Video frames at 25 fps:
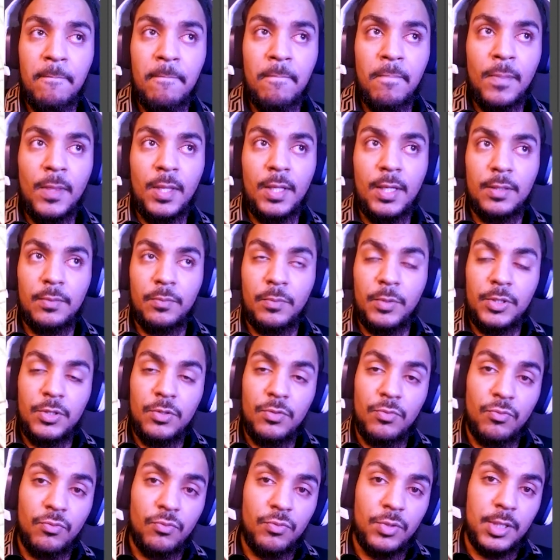And when you
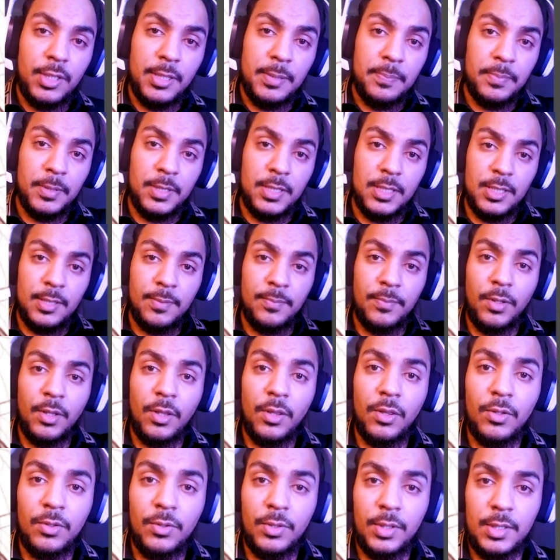really put some
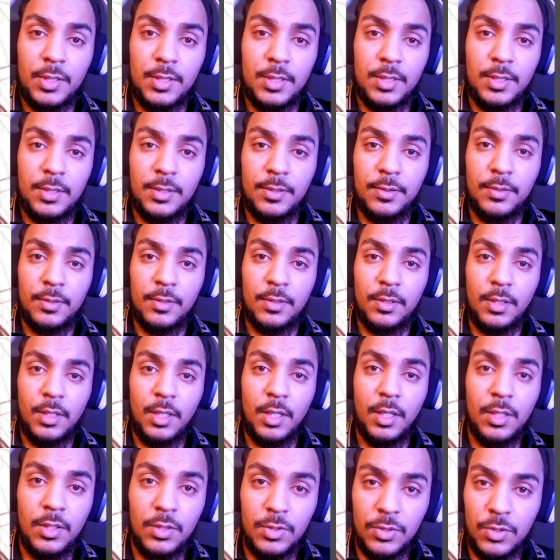thought
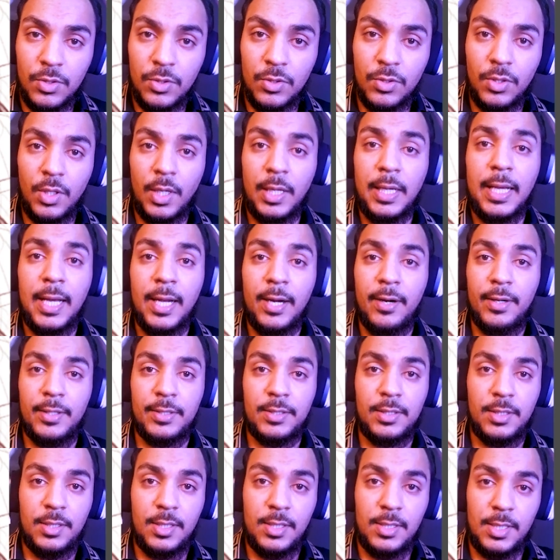into your character
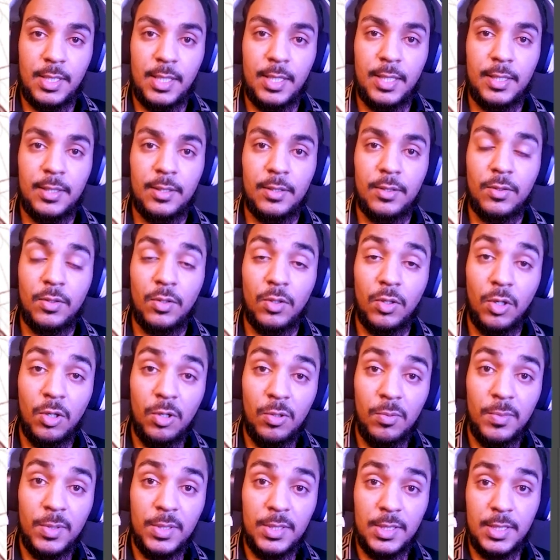design,
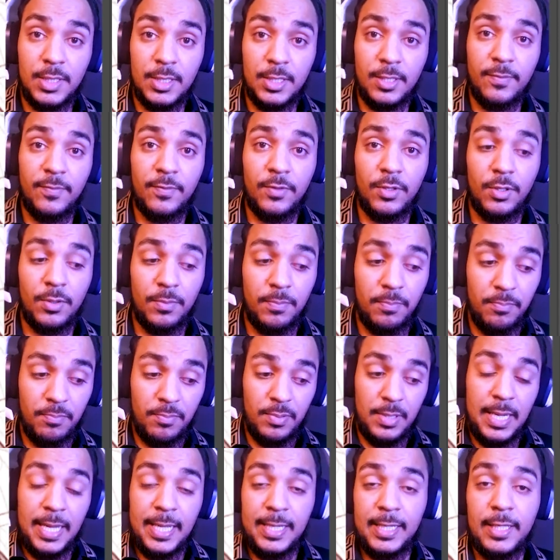almost as if you're
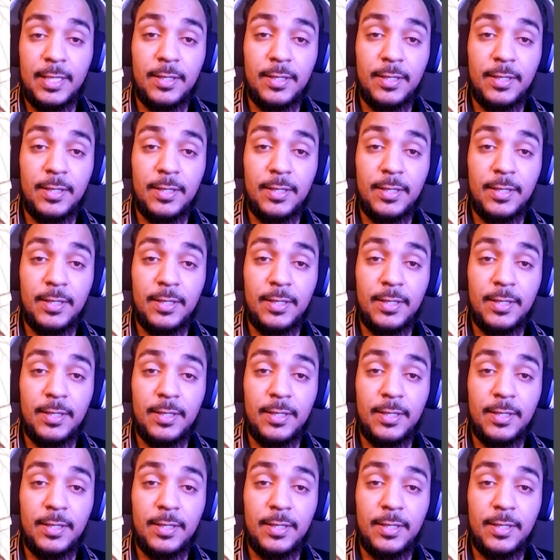planning,